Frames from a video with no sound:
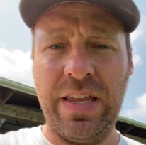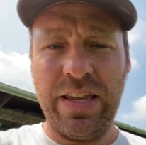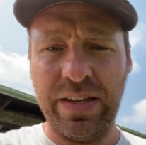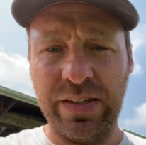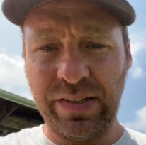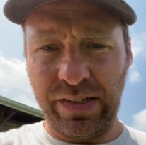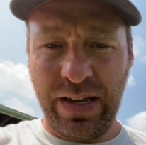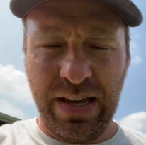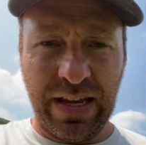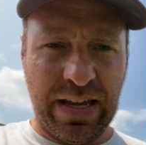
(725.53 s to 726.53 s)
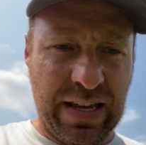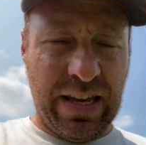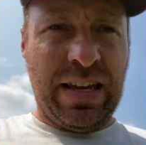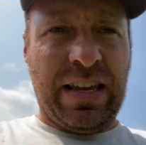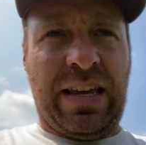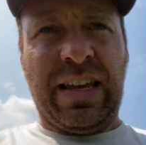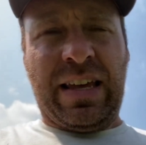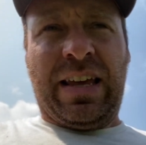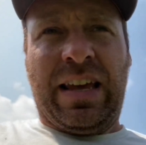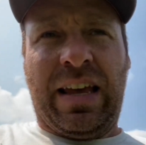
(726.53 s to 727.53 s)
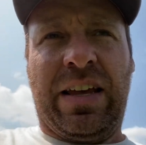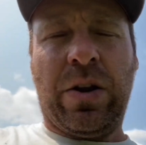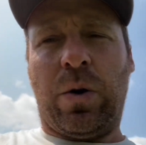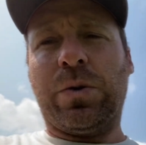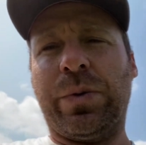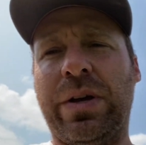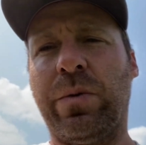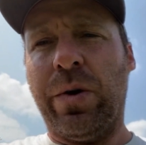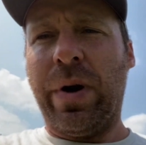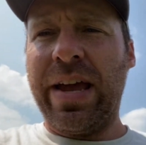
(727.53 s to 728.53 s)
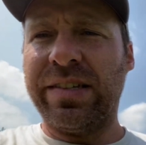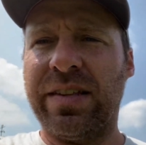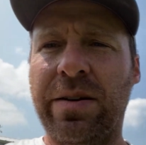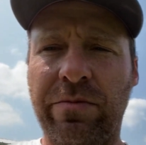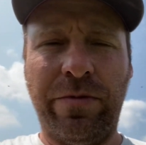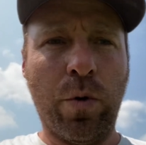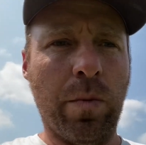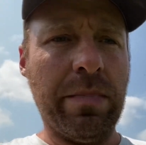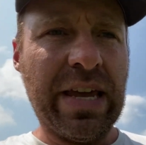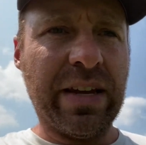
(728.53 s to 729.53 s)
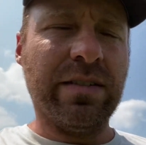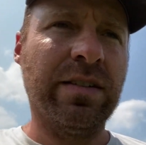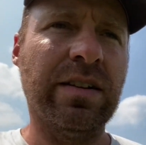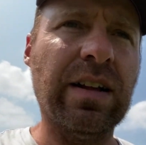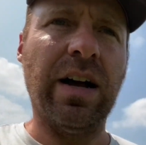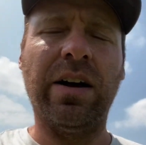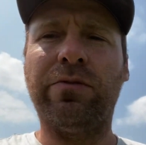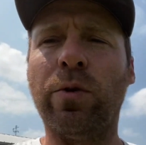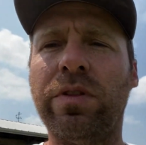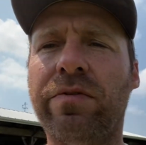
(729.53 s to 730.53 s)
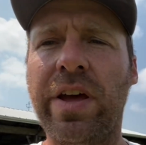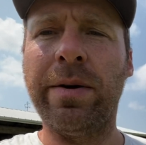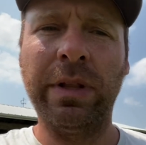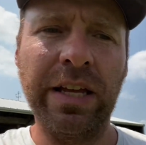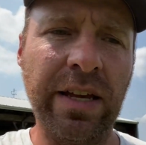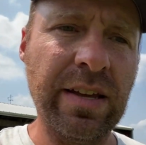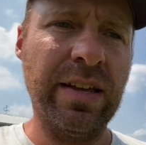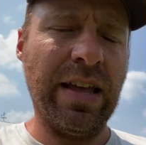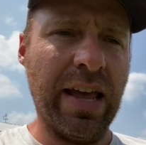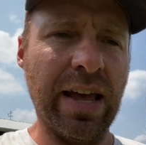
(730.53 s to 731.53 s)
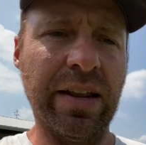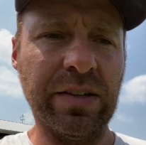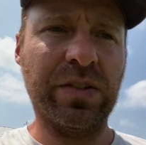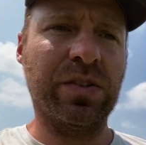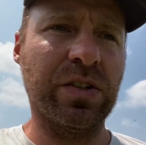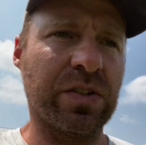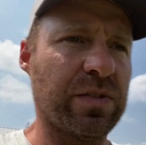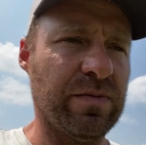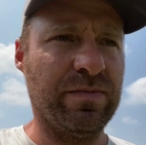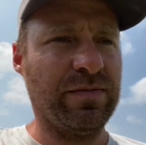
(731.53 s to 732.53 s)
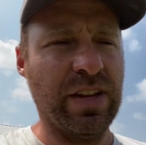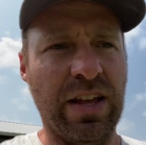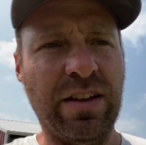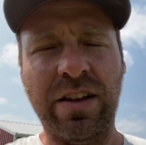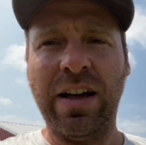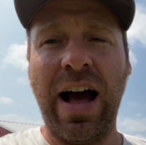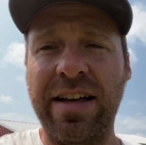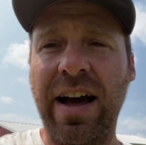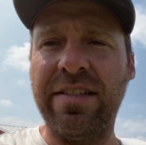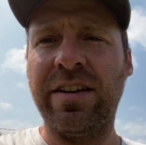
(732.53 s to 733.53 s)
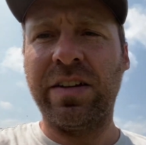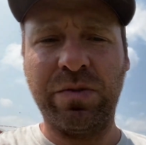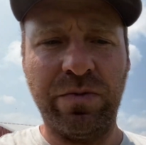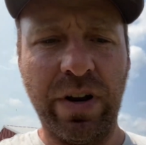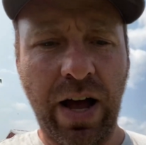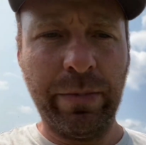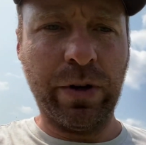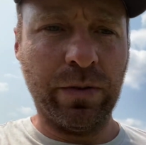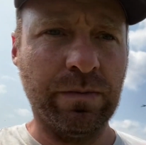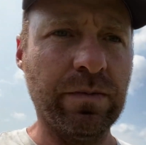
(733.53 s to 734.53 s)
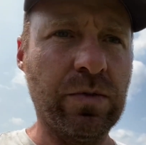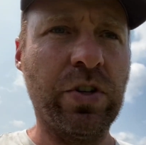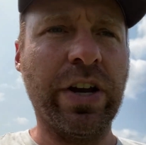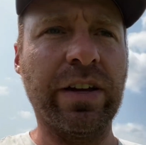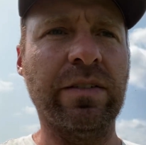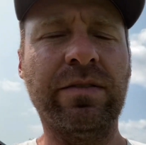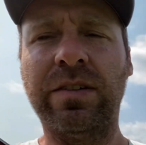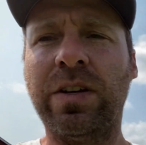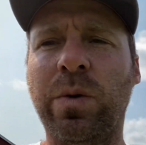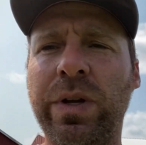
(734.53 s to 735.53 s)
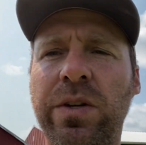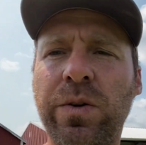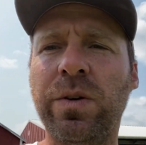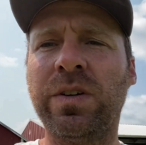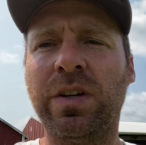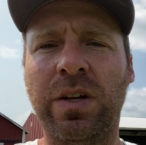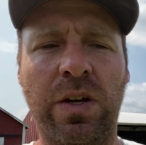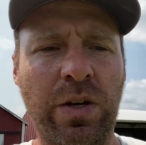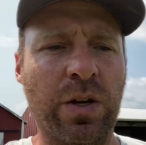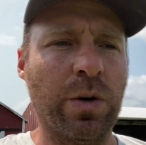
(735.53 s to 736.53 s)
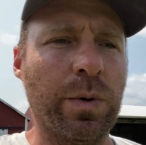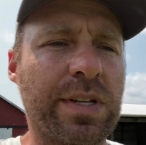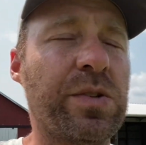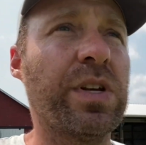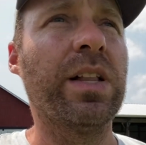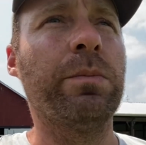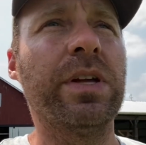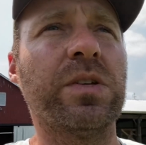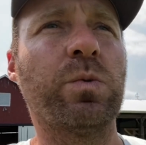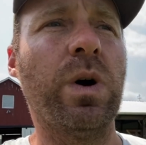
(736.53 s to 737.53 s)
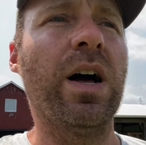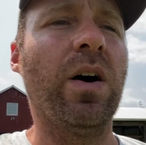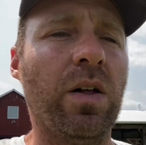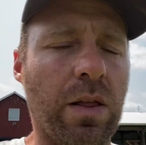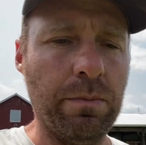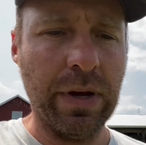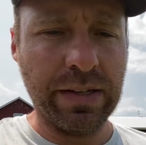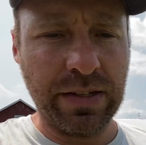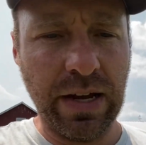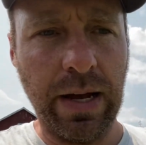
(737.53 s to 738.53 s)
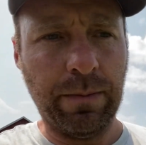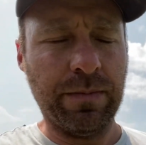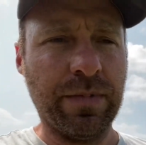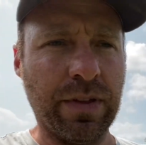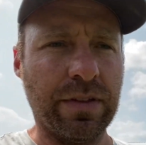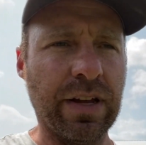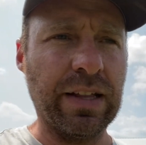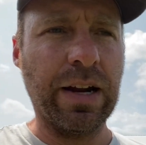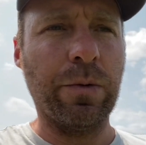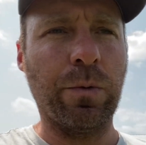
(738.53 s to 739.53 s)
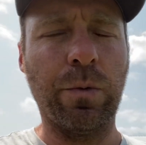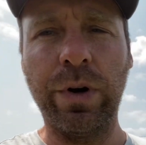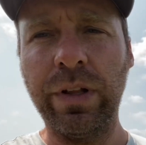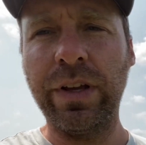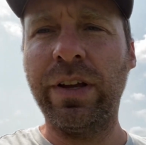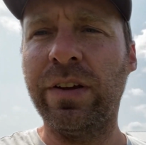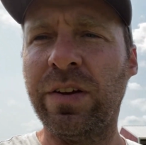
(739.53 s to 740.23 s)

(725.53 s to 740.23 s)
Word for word: is, you know, of course, we, we raise them for meat, uh, for the family, and it's just, I, I think it's phenomenal. Chicken, you know, we do, we do sell a bit as well, but um, the thing that I really,